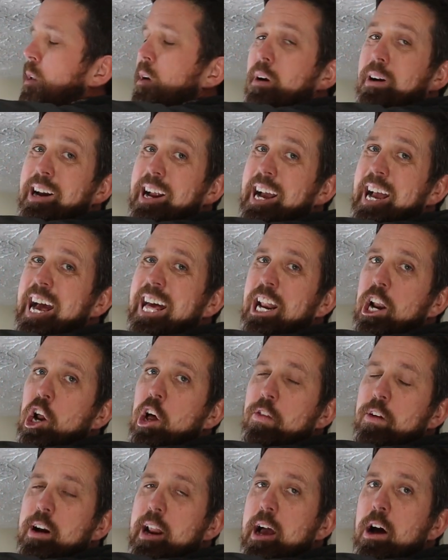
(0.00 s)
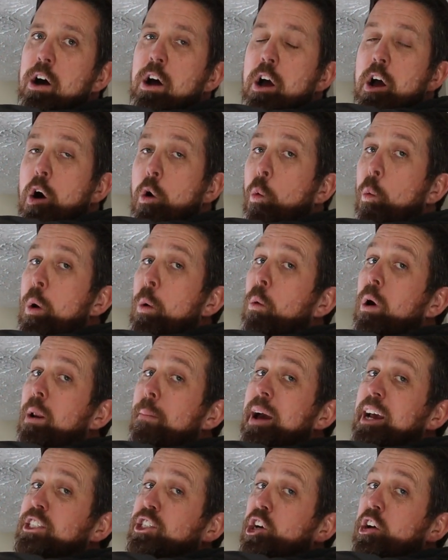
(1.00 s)
All right, I got it on there now. We want
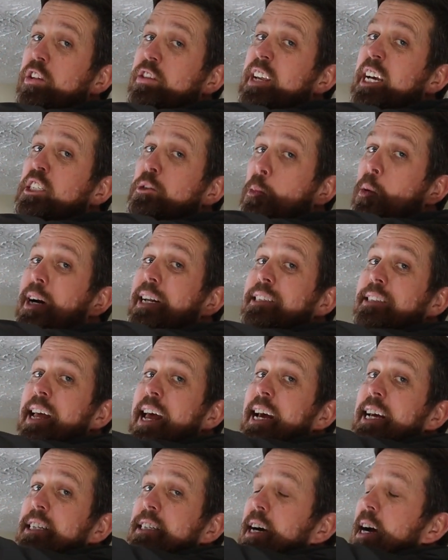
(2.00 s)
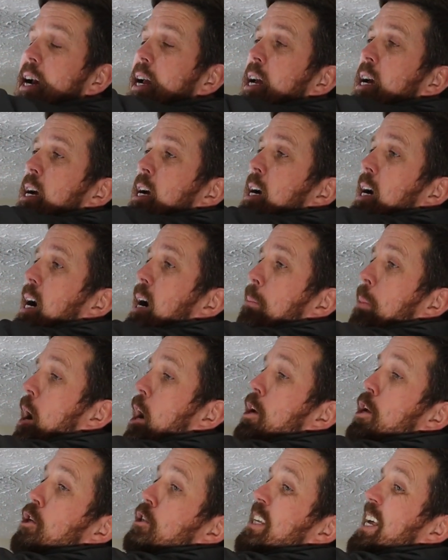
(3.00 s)
to make sure this thing's pretty stinking tight.
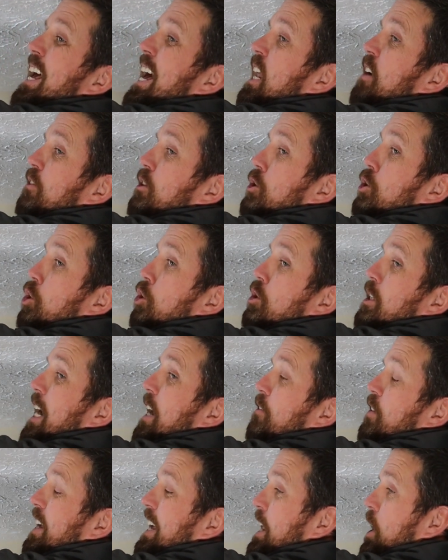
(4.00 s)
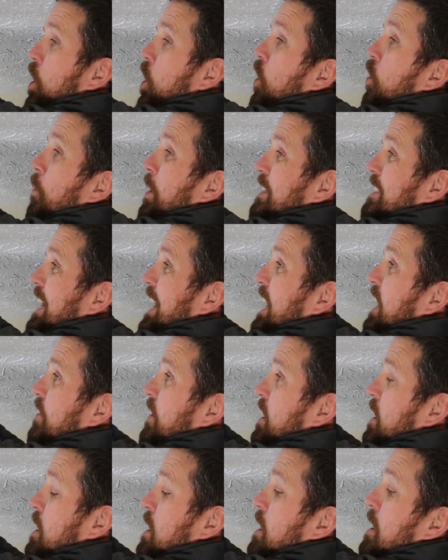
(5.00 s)
I'll use the head of a screwdriver to get it all the way tight in
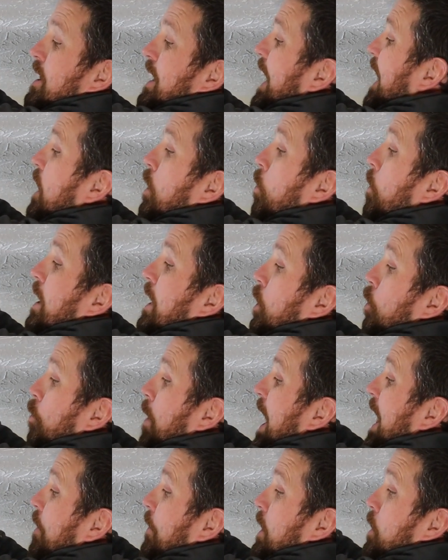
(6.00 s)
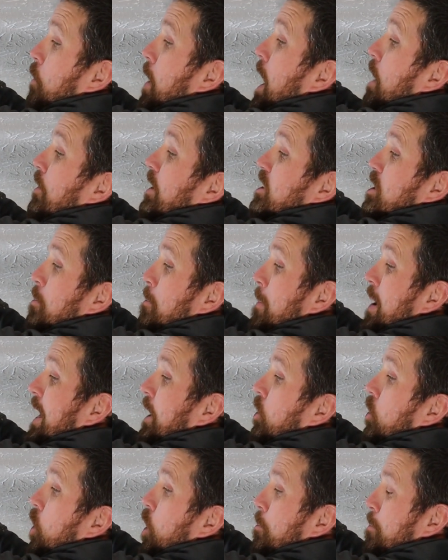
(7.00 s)
there. I don't want it rattling around. It's a
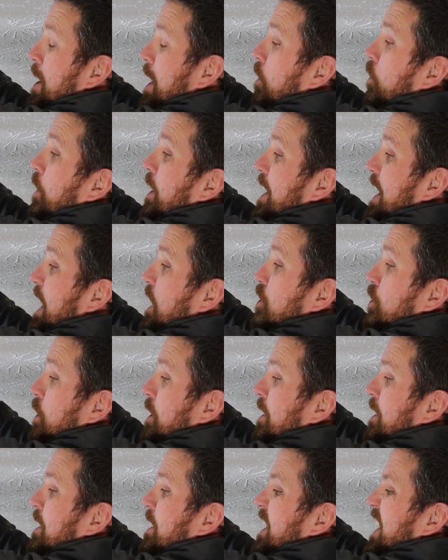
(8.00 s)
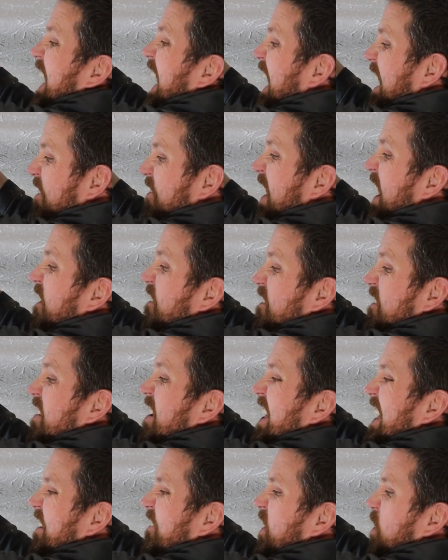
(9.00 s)
metal on metal connection, and if
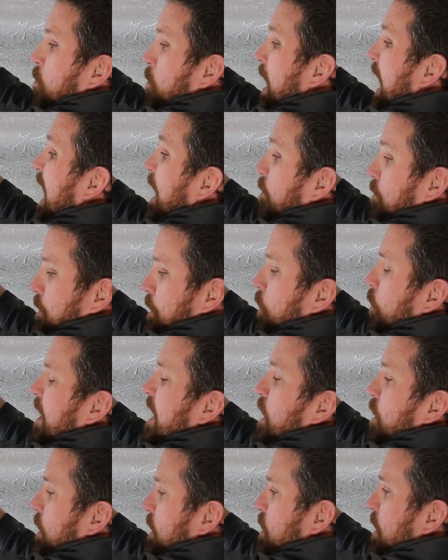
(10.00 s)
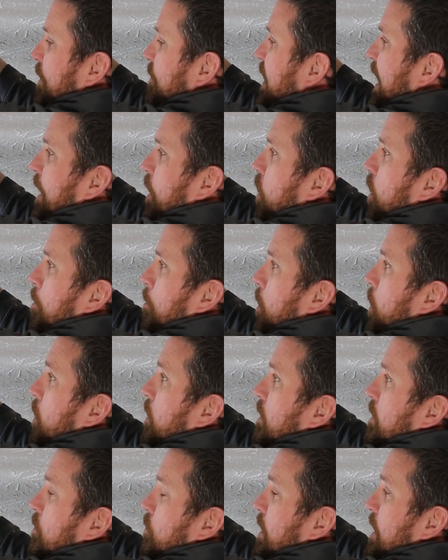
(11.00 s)
it rattles, you'll hear it. You gotta take it all
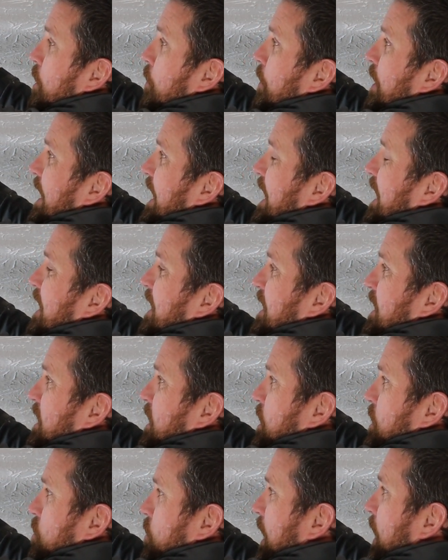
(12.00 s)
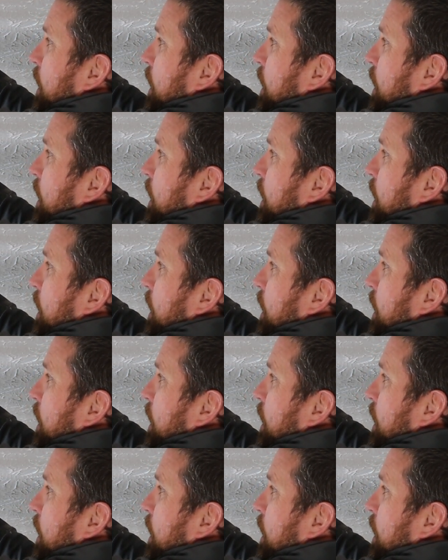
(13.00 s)
apart and redo it again. So